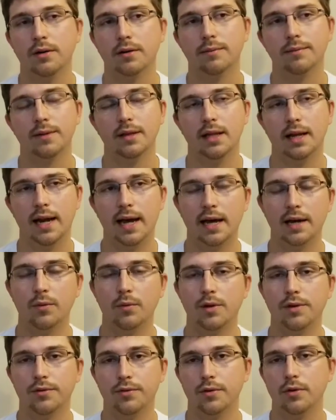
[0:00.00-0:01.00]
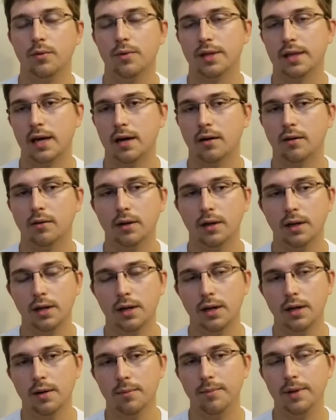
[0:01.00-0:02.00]
Then I had to withdraw without
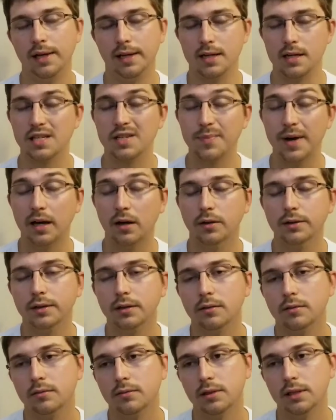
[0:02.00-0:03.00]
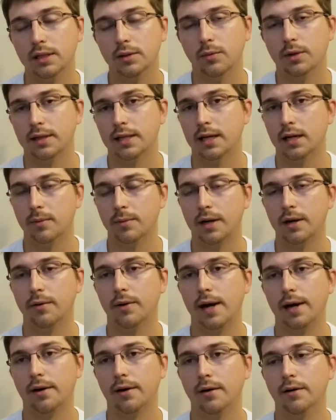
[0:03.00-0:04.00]
being expelled. I didn't want that on my
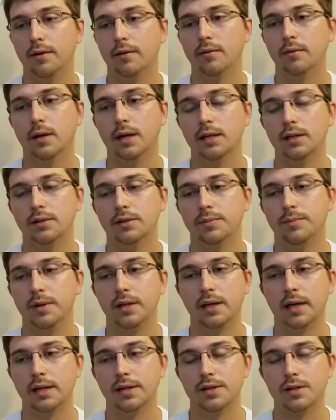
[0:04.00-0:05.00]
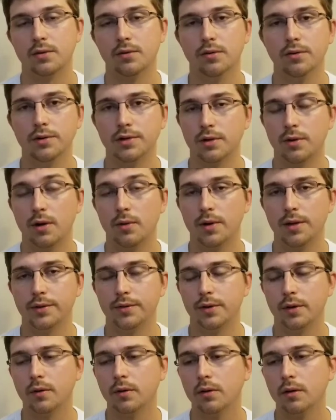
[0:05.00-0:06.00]
record as being out of school, so I withdrew.